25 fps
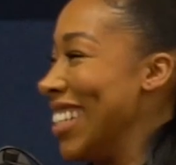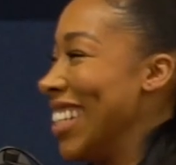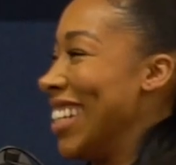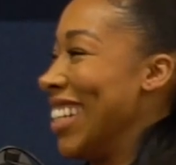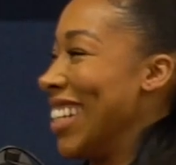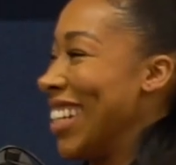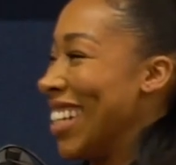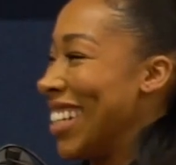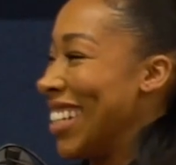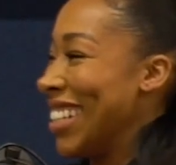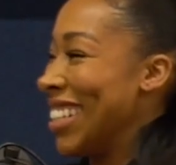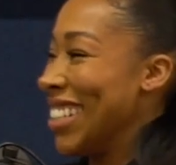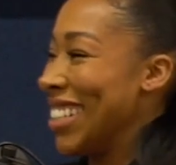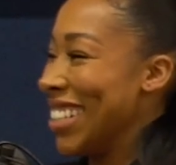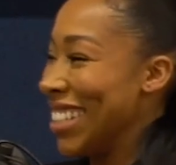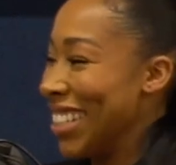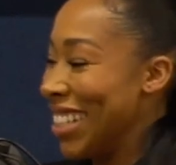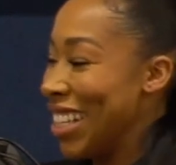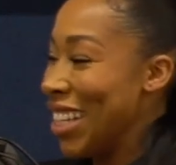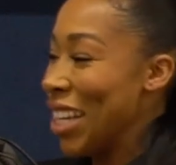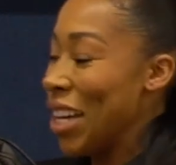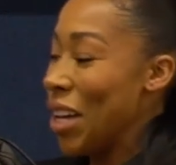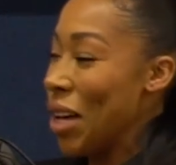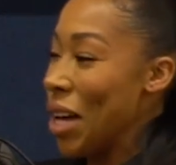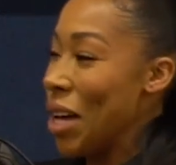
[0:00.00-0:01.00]
yeah.
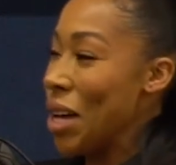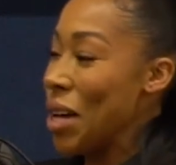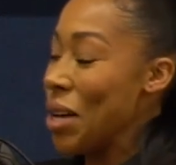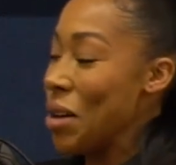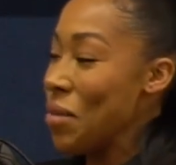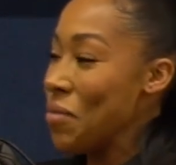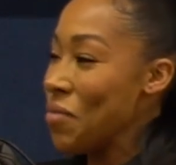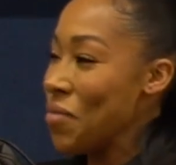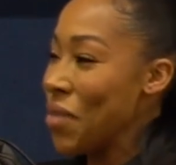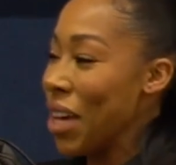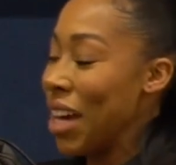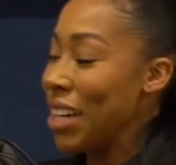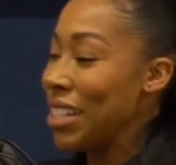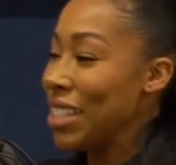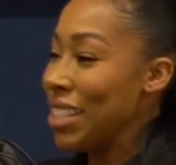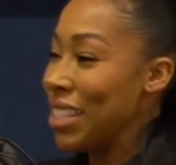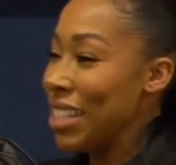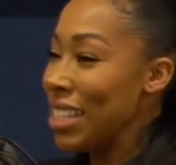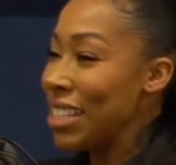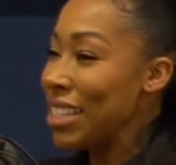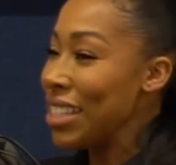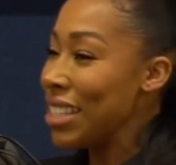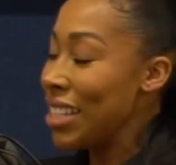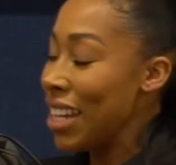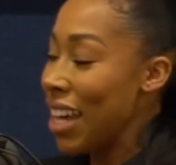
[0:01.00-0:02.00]
And
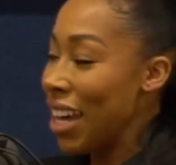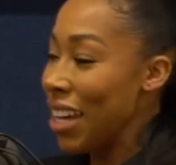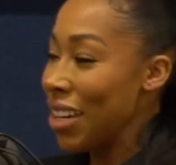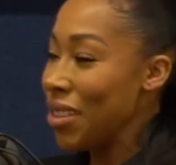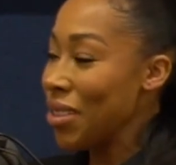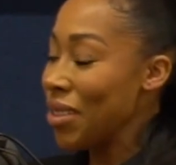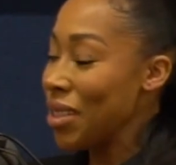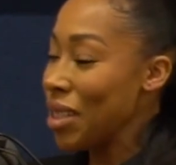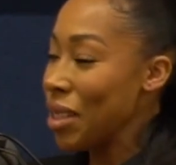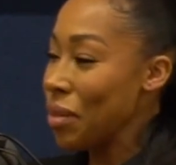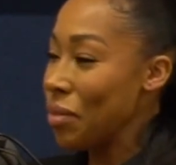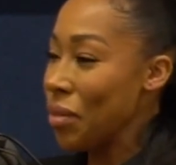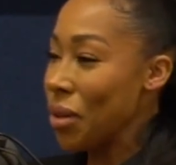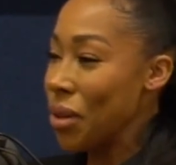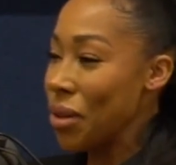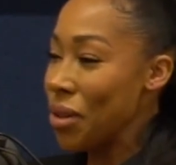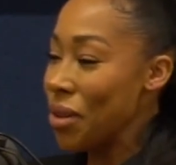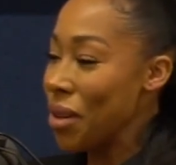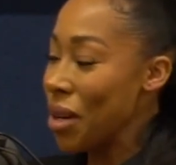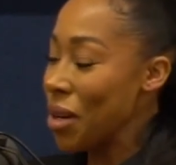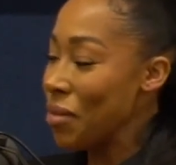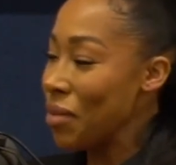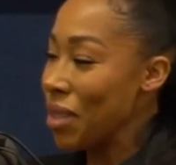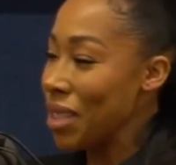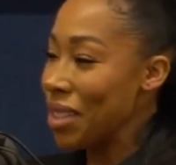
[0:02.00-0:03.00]
since then on this
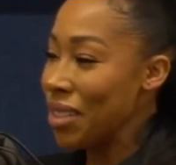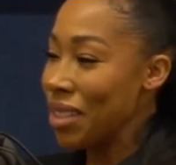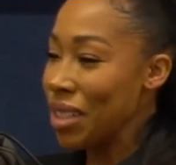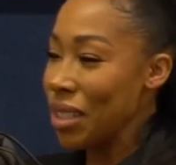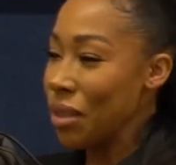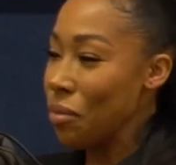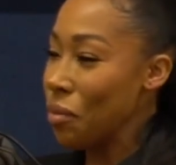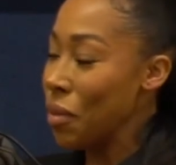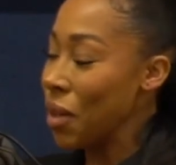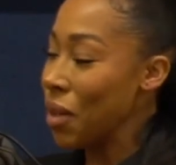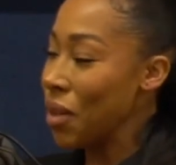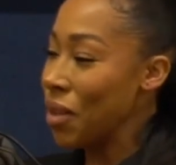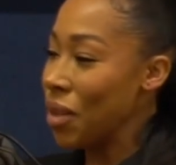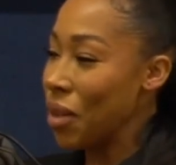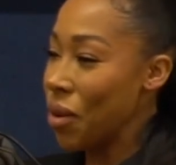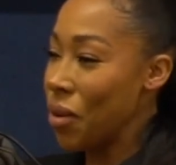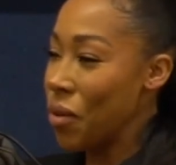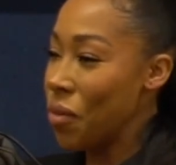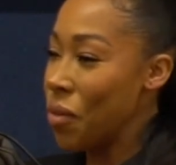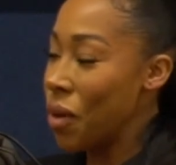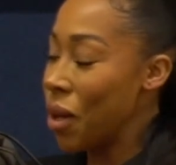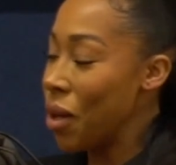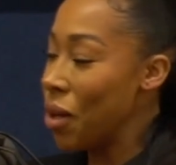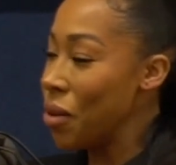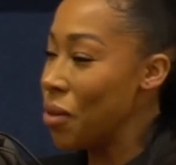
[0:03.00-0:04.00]
program, it's just been a
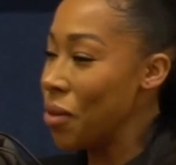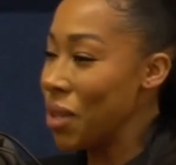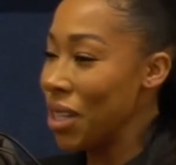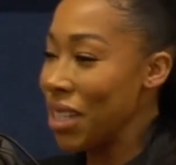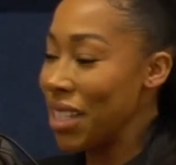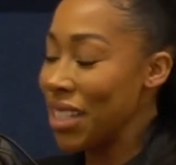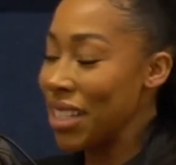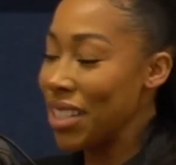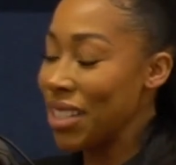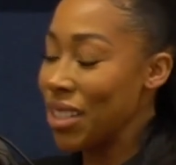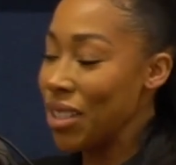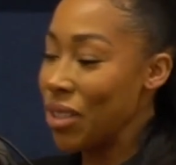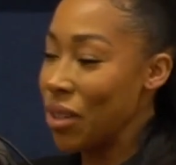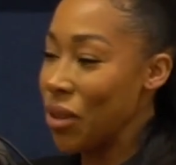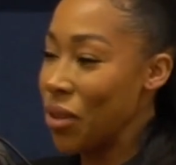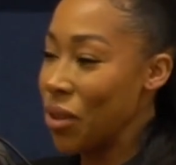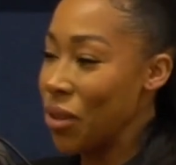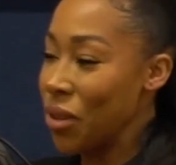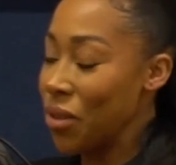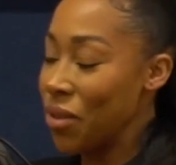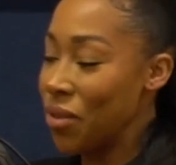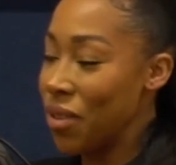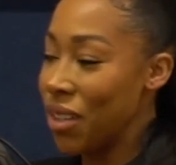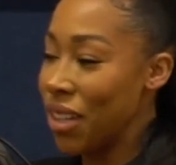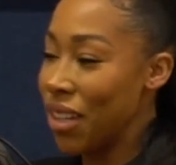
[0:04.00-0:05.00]
whirlwind
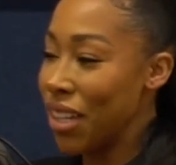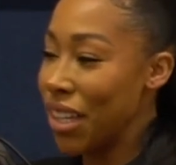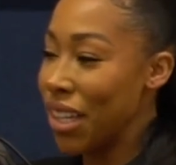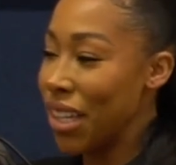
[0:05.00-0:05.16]
of,